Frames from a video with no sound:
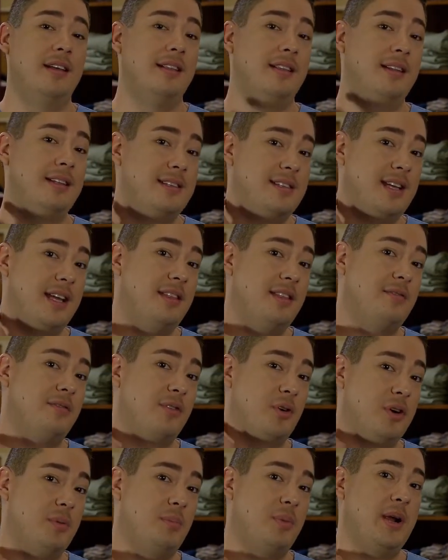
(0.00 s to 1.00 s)
Let's say the
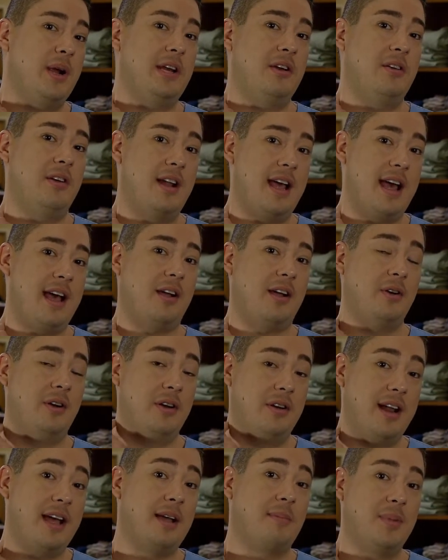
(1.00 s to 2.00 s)
vertebrae in your neck or
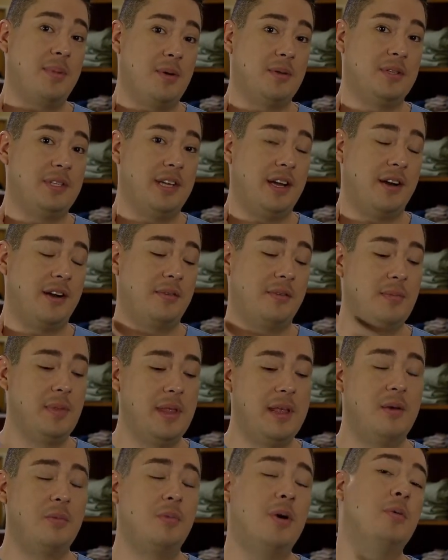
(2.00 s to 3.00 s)
your neck bones here.
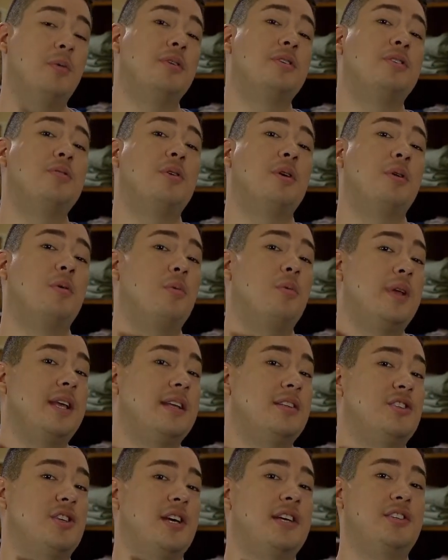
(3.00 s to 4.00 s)
What we're doing when we
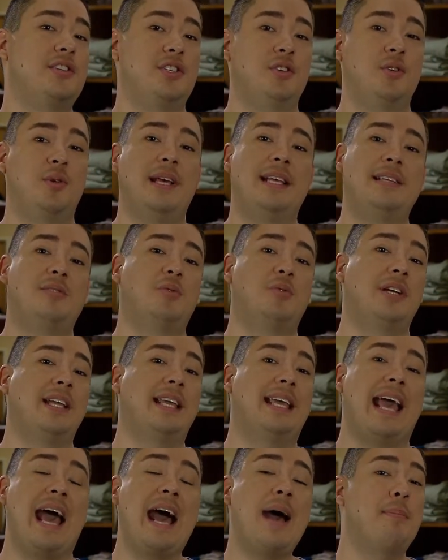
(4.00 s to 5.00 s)
adjust you is we're
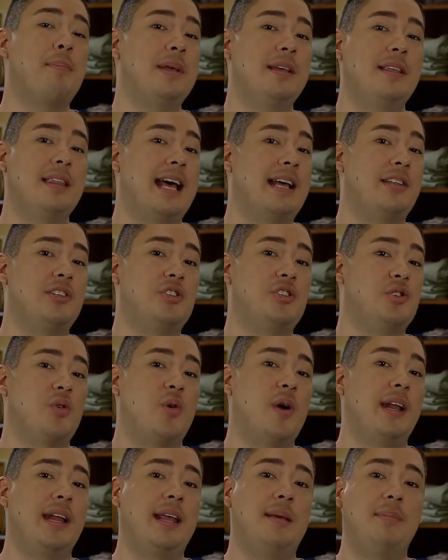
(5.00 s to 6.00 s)
gapping that
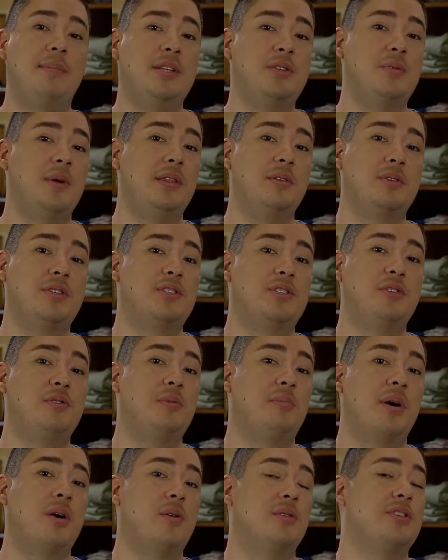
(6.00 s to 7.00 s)
joint in between those two
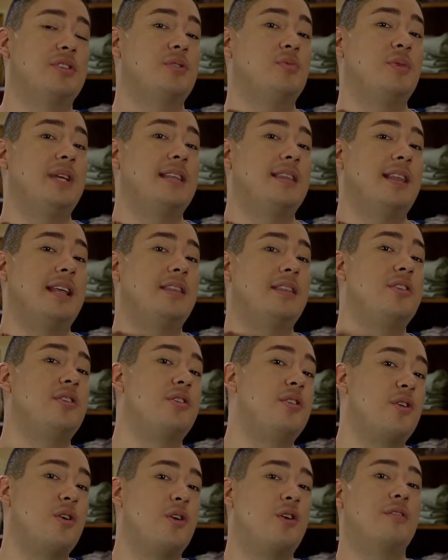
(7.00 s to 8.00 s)
bones so we can let the
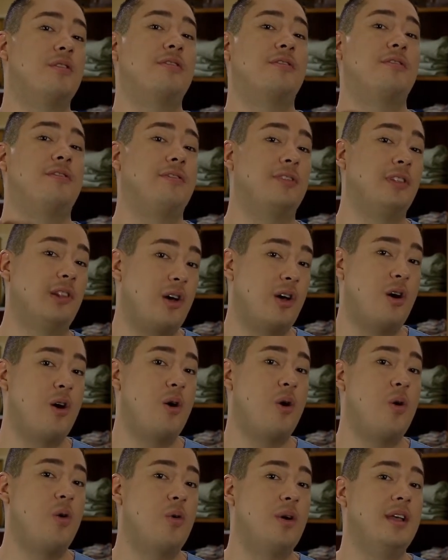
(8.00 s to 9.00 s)
nerve
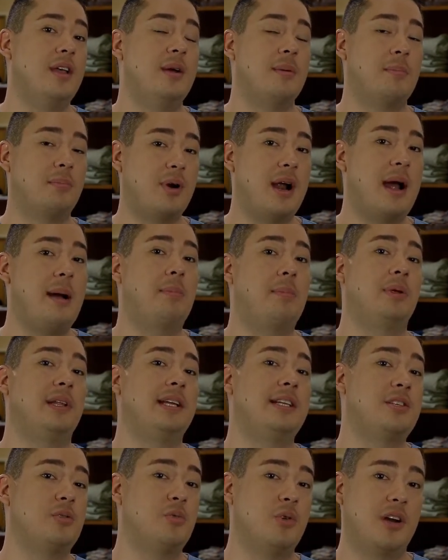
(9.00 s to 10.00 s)
flow
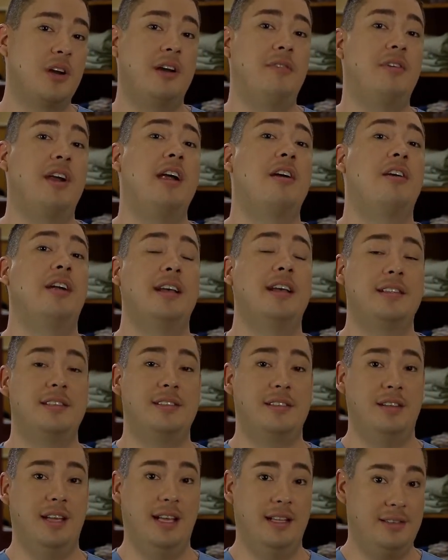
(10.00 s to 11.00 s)
properly to whatever area
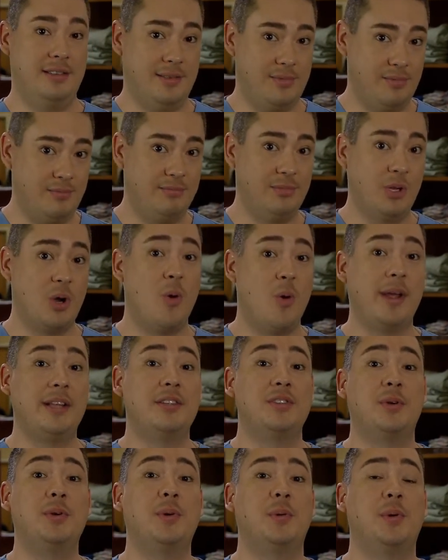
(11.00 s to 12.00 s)
it's going
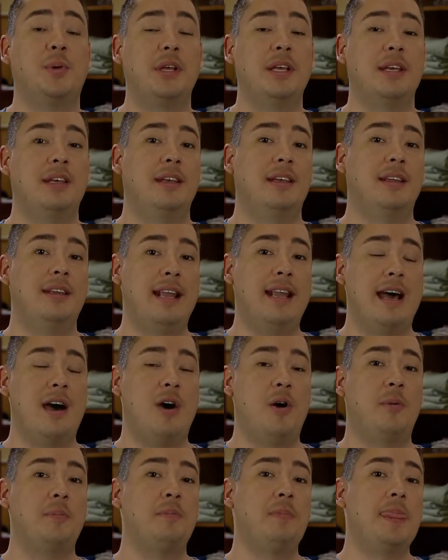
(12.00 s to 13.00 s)
to.
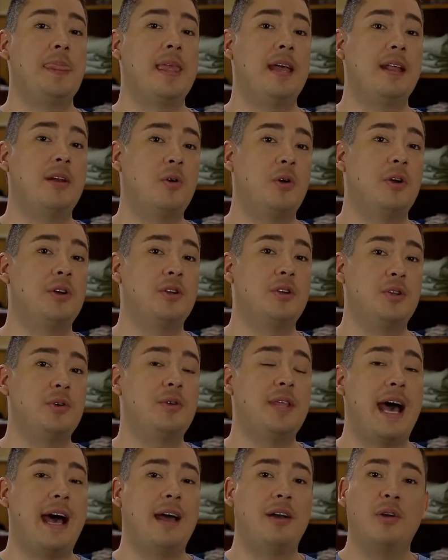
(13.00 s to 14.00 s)
Now, in order to do
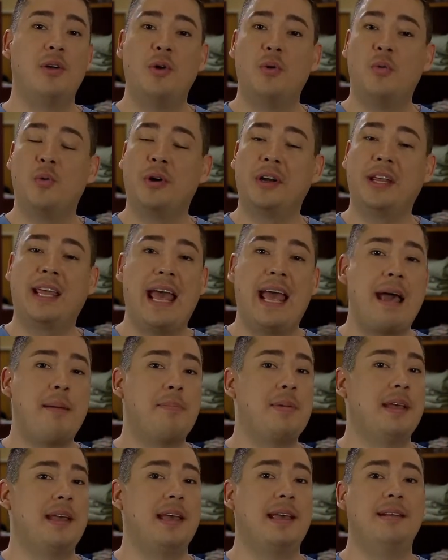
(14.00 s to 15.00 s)
that, we're
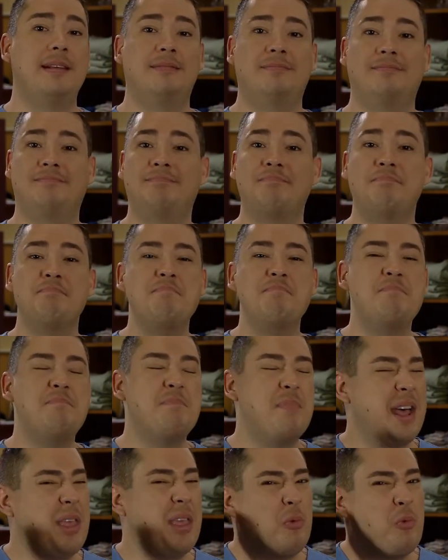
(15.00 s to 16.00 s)
gapping it
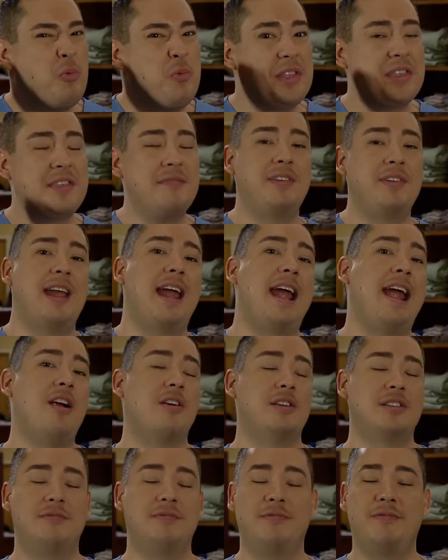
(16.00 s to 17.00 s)
by the width of a hair.
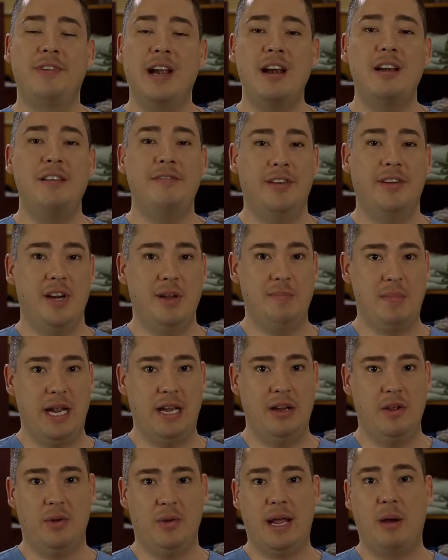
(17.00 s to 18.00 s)
It's very, very
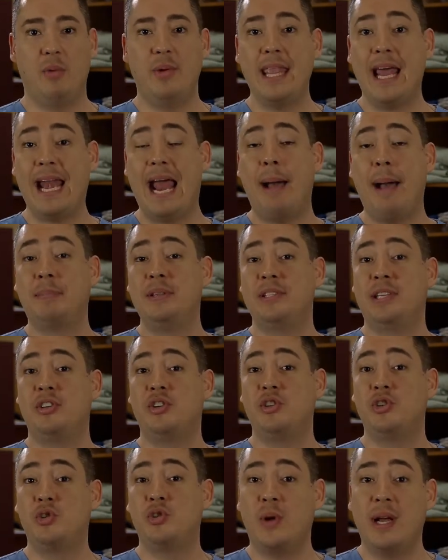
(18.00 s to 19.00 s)
minute. Now, when that happens, it
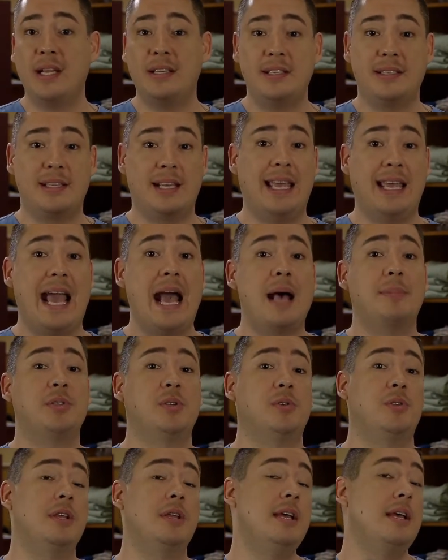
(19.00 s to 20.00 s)
stretches a
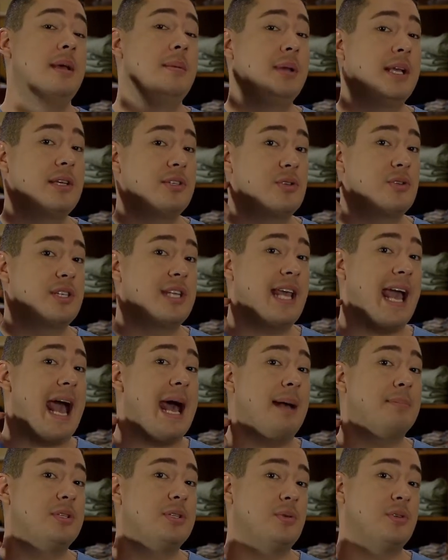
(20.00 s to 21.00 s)
capsule because there's
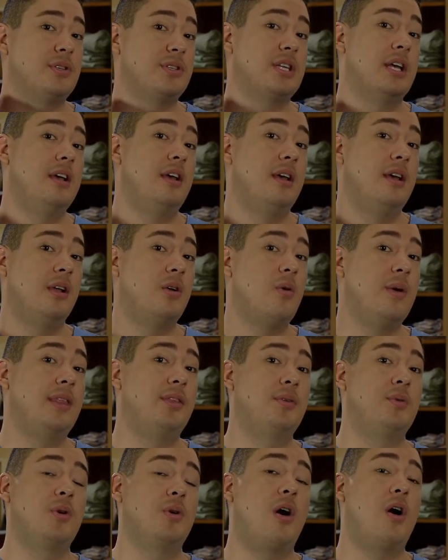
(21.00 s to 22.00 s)
capsules going
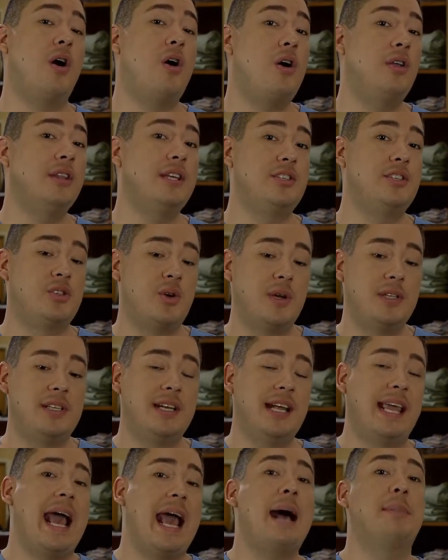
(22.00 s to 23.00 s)
through all these joints
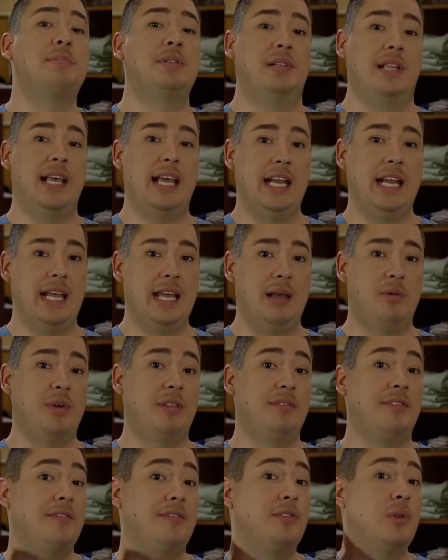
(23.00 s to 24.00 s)
and encapsulating it
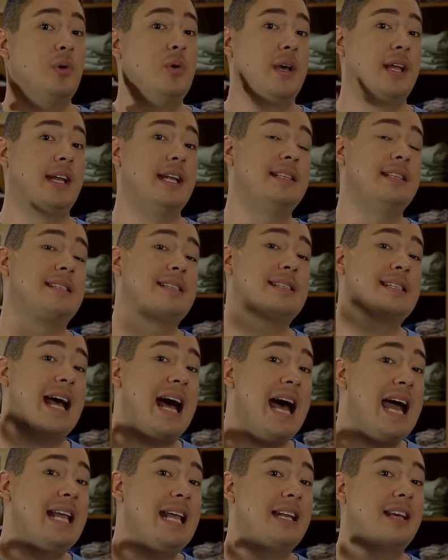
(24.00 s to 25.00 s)
with fluid.
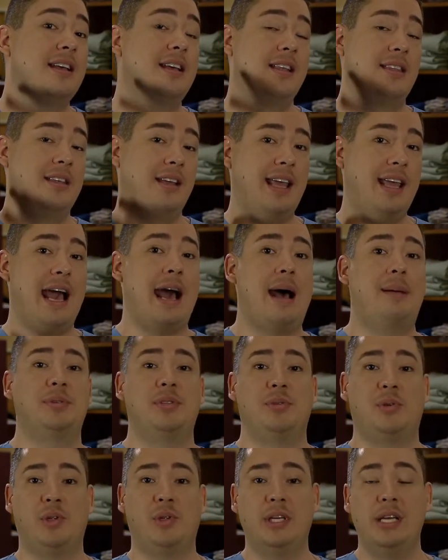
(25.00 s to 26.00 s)
Inside the
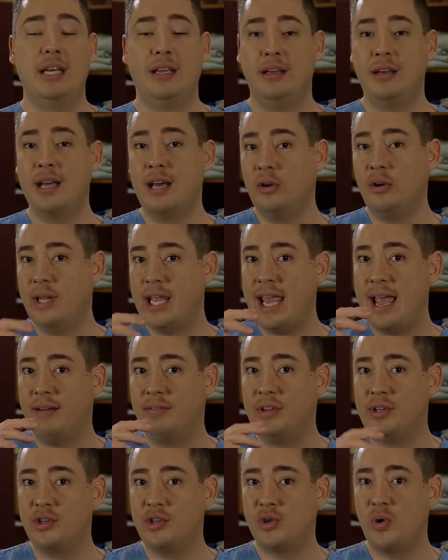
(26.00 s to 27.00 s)
capsule, you not only
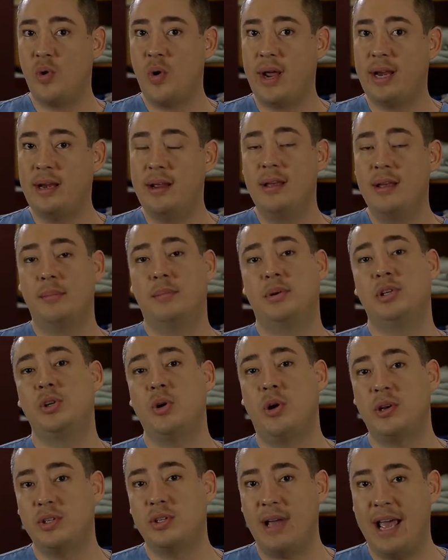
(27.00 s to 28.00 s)
have the joint, but you
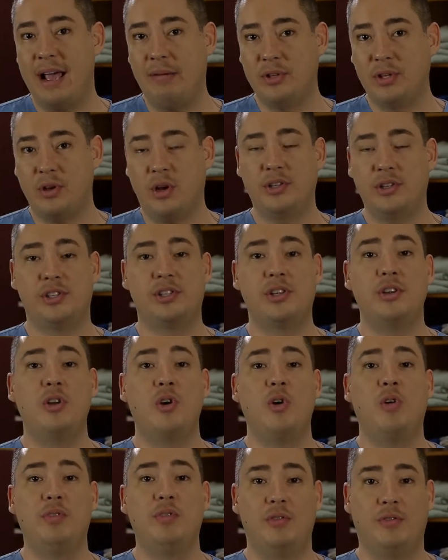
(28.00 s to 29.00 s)
also have what's called
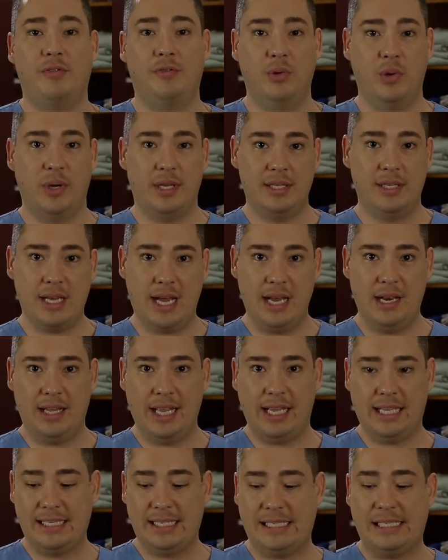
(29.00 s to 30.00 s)
synovial fluid. It's kind of
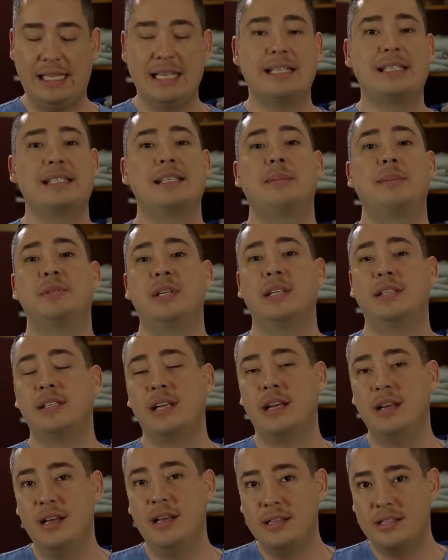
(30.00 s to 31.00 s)
like a slick substance
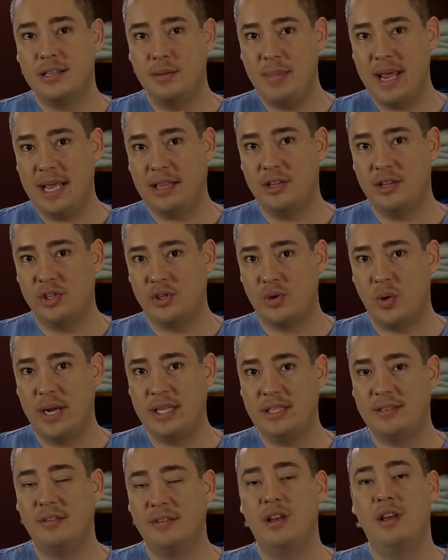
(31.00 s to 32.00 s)
to make the
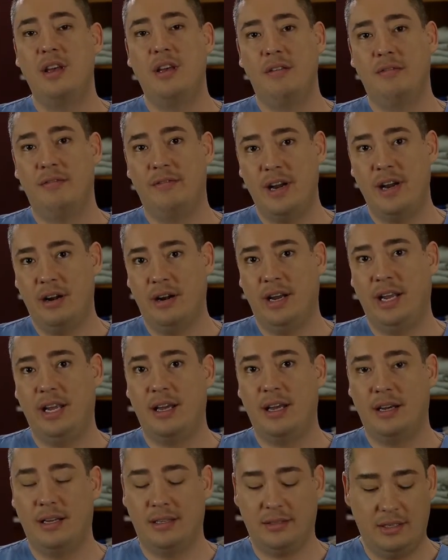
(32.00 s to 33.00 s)
joints very
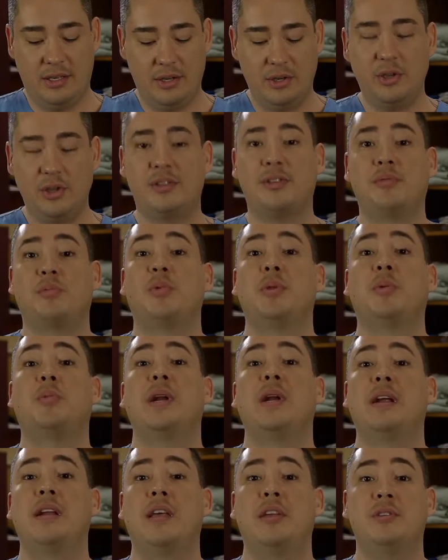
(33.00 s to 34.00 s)
conducive with
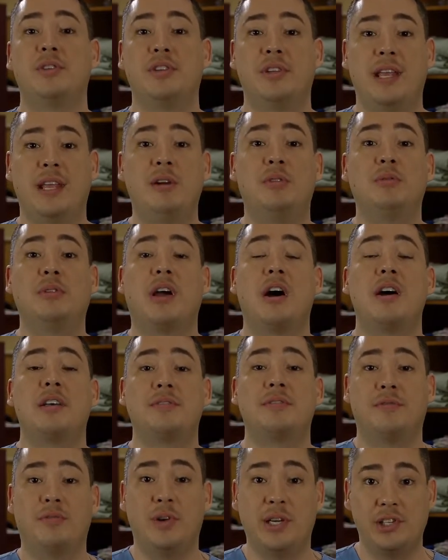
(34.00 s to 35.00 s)
one another so they don't cause
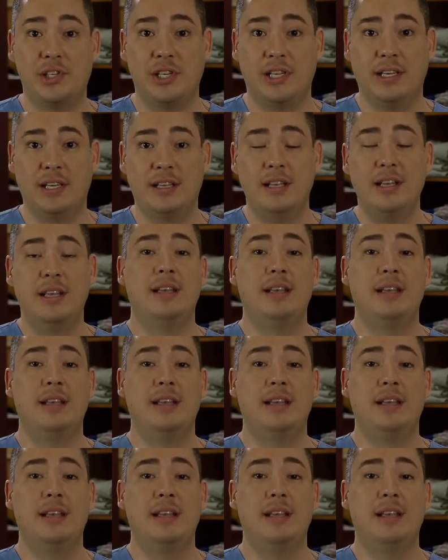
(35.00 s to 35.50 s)
friction.